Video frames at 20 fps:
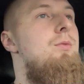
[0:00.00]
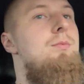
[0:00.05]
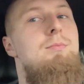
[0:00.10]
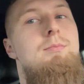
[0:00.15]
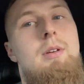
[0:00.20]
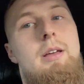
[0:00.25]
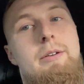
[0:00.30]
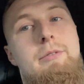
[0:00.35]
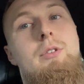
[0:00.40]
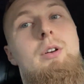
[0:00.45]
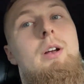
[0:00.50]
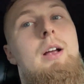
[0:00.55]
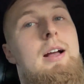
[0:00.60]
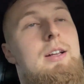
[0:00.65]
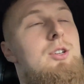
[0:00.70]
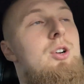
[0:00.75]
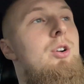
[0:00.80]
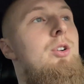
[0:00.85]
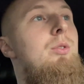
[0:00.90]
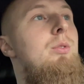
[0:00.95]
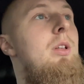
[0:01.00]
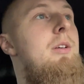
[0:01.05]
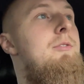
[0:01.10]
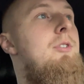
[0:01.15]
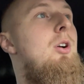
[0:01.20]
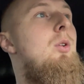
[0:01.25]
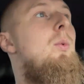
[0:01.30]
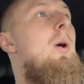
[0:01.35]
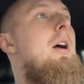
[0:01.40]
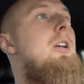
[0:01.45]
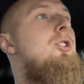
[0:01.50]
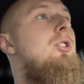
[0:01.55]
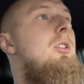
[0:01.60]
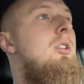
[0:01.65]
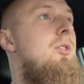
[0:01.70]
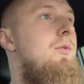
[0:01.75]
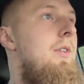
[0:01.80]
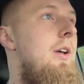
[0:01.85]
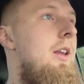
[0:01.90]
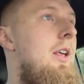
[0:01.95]
If you guys are a new lifter and watching
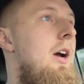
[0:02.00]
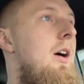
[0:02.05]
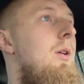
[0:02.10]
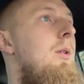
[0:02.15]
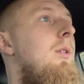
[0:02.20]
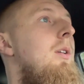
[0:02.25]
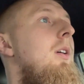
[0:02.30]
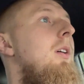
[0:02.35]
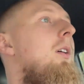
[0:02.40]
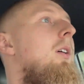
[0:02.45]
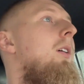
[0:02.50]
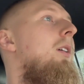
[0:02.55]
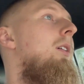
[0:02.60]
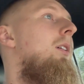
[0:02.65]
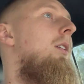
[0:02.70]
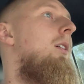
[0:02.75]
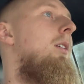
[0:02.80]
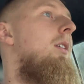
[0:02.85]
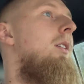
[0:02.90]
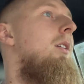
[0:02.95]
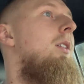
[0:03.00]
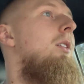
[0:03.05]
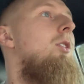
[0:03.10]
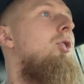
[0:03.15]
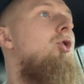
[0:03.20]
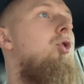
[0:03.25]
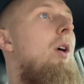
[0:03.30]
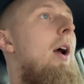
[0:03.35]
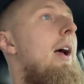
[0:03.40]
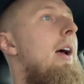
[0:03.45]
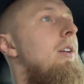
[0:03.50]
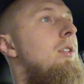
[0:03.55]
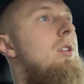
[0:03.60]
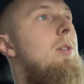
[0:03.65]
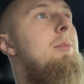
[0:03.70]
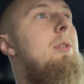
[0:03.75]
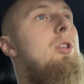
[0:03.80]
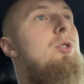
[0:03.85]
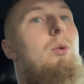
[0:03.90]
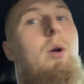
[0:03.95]
this video, try out
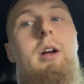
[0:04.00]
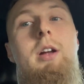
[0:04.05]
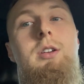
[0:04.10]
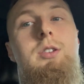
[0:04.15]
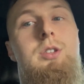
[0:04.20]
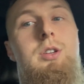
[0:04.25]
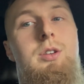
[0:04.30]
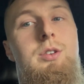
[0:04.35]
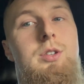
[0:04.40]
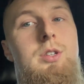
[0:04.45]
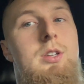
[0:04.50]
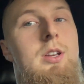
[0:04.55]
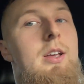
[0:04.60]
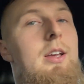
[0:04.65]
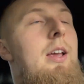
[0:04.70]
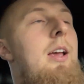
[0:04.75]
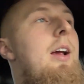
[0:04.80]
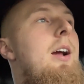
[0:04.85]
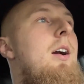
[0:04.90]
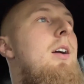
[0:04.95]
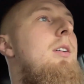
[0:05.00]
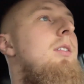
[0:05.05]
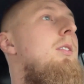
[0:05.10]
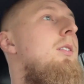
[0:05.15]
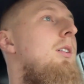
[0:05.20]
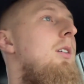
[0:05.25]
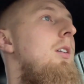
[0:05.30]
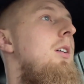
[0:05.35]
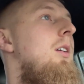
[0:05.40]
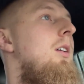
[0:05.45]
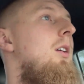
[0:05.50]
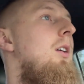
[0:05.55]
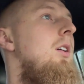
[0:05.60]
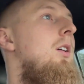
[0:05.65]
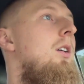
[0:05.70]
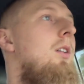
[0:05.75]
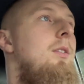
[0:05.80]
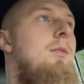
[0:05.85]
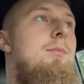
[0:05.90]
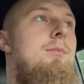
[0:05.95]
some of these workouts that you see here.
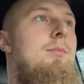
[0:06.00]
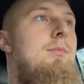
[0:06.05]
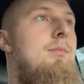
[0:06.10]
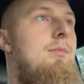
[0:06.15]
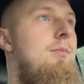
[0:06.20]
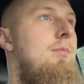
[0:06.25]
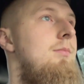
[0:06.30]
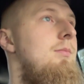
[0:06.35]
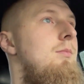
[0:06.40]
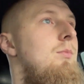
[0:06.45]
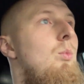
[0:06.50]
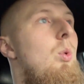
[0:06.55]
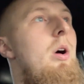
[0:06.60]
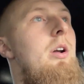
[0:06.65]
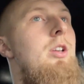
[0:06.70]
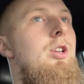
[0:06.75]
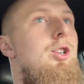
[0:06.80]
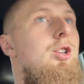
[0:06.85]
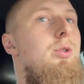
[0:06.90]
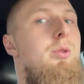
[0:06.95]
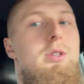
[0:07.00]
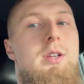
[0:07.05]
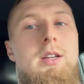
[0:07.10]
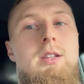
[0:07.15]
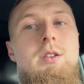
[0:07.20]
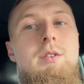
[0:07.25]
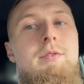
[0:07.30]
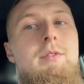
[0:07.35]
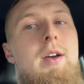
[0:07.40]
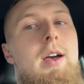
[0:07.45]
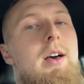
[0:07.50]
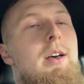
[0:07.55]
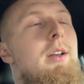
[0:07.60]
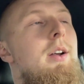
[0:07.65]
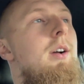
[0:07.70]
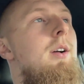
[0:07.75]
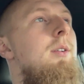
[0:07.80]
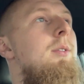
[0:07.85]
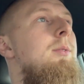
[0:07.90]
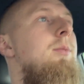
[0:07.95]
1 to 2 sets to
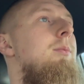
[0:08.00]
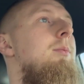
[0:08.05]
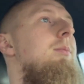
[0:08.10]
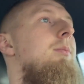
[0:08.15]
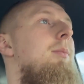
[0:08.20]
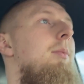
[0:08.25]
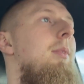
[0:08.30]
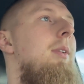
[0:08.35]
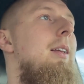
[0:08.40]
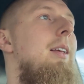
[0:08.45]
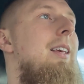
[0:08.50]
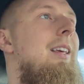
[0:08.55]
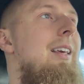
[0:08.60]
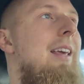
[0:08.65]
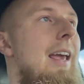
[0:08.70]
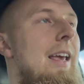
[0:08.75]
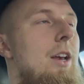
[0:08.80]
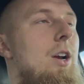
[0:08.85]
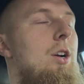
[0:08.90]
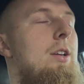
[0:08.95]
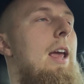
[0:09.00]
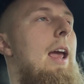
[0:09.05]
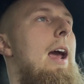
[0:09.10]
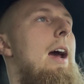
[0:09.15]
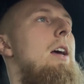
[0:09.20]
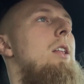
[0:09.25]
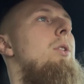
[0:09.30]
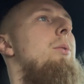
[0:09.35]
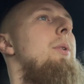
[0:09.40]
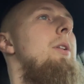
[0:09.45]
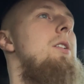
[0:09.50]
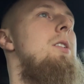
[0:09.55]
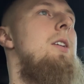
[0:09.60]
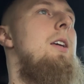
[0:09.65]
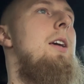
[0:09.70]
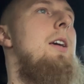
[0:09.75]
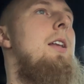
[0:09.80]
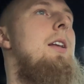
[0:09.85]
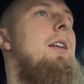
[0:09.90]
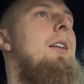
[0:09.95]
failure. Get your calories
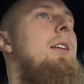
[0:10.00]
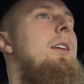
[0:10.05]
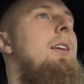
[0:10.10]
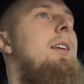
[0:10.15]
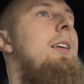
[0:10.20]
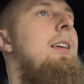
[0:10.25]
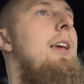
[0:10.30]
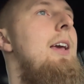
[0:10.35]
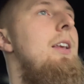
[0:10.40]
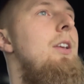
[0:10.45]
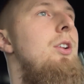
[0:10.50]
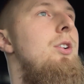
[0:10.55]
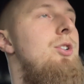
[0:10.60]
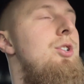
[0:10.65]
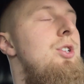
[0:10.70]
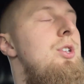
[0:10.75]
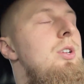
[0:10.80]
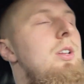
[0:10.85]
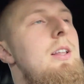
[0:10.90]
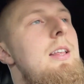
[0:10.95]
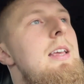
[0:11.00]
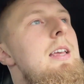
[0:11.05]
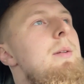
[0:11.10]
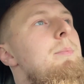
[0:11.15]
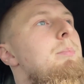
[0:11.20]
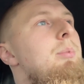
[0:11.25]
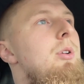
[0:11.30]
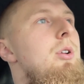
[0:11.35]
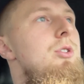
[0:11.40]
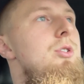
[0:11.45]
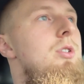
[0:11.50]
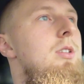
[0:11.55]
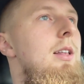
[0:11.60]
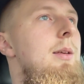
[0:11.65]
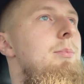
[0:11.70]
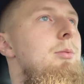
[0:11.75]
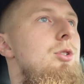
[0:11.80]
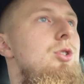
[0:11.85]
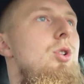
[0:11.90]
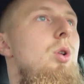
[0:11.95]
in. Get your sleep. Your
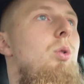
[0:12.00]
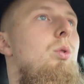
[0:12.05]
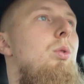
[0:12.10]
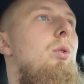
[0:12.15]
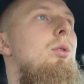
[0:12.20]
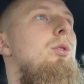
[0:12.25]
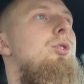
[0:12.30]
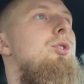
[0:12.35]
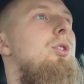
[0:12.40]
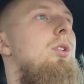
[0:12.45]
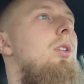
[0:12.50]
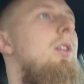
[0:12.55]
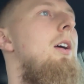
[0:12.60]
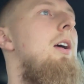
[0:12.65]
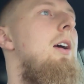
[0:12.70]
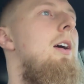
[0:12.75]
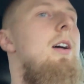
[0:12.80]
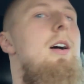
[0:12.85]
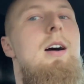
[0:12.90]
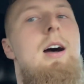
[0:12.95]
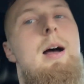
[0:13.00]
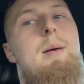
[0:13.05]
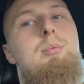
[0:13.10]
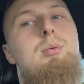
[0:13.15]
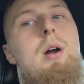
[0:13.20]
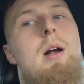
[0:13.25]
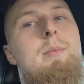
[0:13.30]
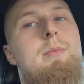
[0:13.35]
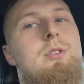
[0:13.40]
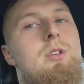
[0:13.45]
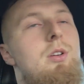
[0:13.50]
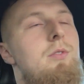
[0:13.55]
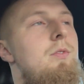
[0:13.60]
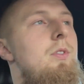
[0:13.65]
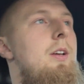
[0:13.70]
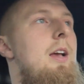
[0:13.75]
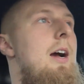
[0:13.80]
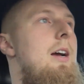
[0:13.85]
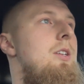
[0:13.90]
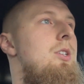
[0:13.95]
sleep is so crucial. I promise you, if you
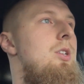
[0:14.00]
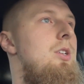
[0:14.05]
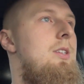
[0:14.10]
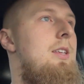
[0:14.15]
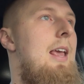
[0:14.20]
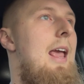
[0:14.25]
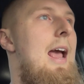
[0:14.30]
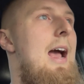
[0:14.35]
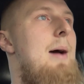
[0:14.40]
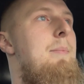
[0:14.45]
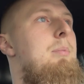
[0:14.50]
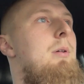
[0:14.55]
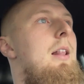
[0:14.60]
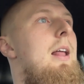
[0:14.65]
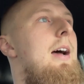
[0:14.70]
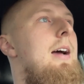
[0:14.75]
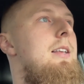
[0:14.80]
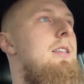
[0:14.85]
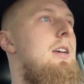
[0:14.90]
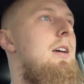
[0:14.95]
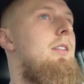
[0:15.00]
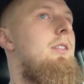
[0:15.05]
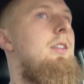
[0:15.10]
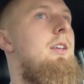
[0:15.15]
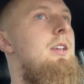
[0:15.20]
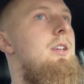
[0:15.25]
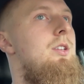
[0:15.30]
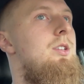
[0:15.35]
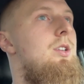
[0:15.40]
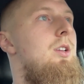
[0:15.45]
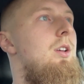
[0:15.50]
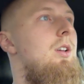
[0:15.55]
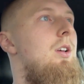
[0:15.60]
guys just capitalize on these